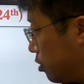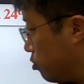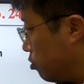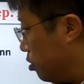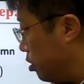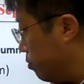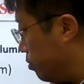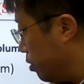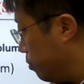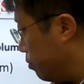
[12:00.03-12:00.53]

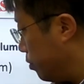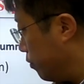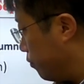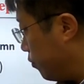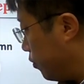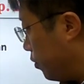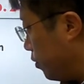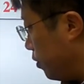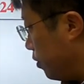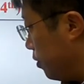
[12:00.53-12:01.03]
equilibrium
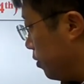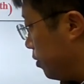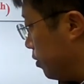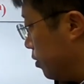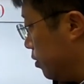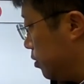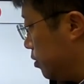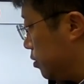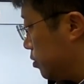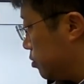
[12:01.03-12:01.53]
buffer,
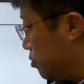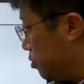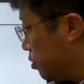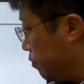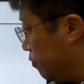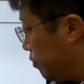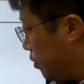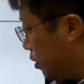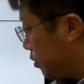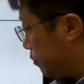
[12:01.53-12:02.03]

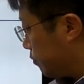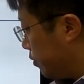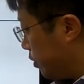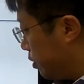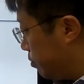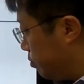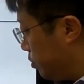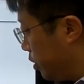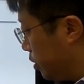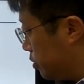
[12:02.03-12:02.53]
sodium
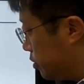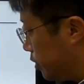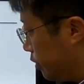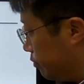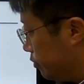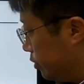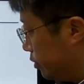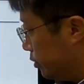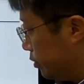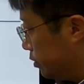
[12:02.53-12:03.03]
phosphate, pH
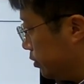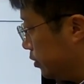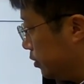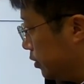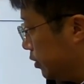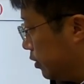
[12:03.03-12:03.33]
7,